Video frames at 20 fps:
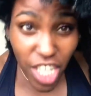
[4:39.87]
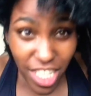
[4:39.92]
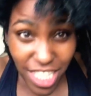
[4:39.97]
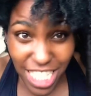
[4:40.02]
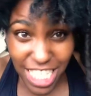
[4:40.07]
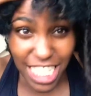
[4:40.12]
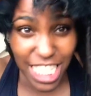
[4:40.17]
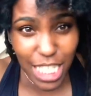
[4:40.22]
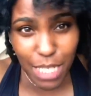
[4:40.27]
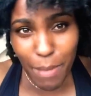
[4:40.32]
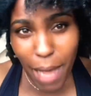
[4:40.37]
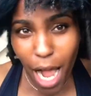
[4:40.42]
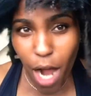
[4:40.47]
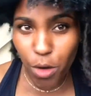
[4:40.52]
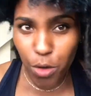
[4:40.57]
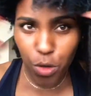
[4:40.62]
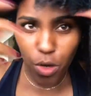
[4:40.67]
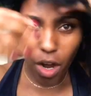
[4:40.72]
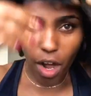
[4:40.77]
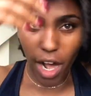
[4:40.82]
doesn't
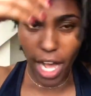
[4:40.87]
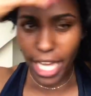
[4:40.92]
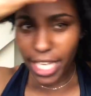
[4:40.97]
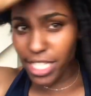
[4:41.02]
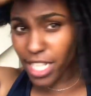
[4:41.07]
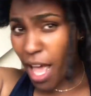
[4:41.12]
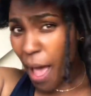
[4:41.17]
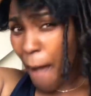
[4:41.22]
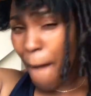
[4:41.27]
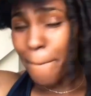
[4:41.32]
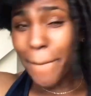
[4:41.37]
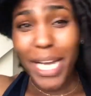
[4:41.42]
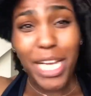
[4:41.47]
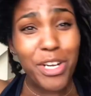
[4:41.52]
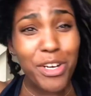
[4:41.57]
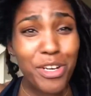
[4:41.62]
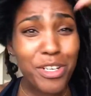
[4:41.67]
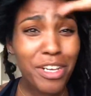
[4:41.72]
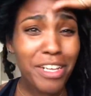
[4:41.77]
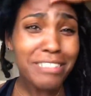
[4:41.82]
smell, you guys. My
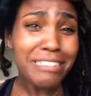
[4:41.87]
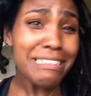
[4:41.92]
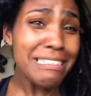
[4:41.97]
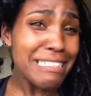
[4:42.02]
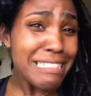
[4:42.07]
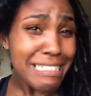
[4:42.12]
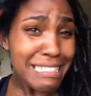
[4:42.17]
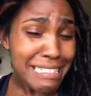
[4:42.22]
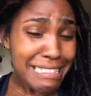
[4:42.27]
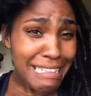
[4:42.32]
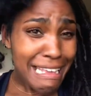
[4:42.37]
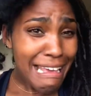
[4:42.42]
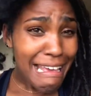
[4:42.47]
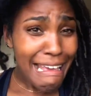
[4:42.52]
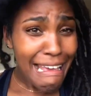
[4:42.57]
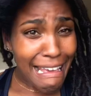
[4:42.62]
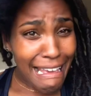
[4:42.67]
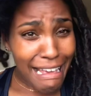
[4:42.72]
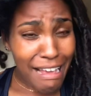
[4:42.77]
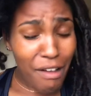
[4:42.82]
hair doesn't
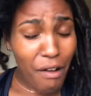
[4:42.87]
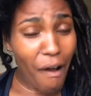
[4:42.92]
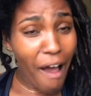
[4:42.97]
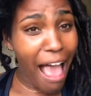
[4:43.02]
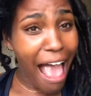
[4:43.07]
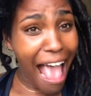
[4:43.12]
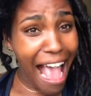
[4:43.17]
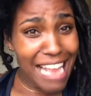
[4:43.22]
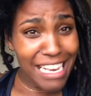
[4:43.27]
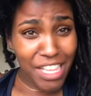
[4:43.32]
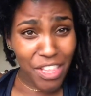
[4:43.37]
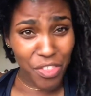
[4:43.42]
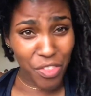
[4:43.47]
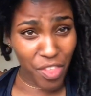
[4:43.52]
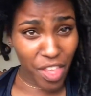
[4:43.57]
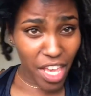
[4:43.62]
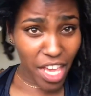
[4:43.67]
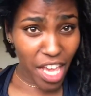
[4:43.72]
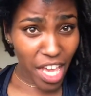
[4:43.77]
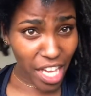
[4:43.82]
stink or
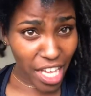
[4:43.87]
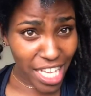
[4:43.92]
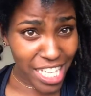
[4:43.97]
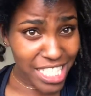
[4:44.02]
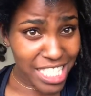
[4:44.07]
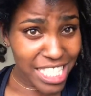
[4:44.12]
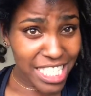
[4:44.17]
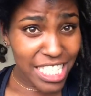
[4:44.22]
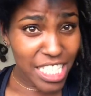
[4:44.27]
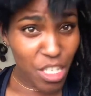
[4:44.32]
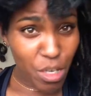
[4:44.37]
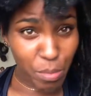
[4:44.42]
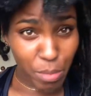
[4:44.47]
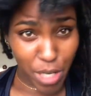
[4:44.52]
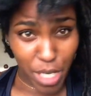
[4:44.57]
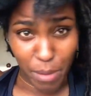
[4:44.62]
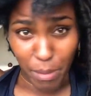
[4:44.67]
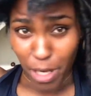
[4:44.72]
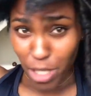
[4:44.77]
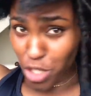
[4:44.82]
anything. It's still
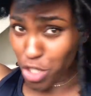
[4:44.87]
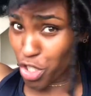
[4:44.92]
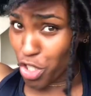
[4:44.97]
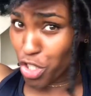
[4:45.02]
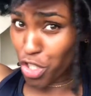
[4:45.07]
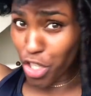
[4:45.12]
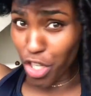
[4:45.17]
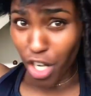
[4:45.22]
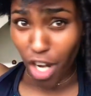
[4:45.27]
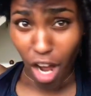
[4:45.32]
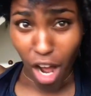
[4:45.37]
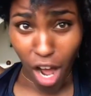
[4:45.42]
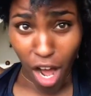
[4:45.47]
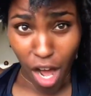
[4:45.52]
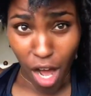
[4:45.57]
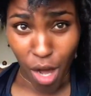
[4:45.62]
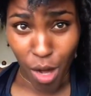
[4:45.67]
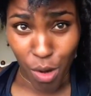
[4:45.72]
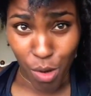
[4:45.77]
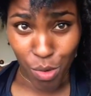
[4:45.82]
pretty much cleared
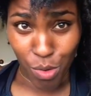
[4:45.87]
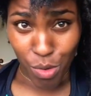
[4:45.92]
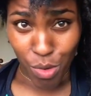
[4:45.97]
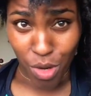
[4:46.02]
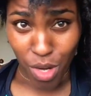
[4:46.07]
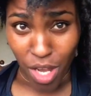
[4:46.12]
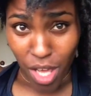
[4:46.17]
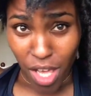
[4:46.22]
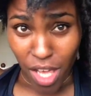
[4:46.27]
out.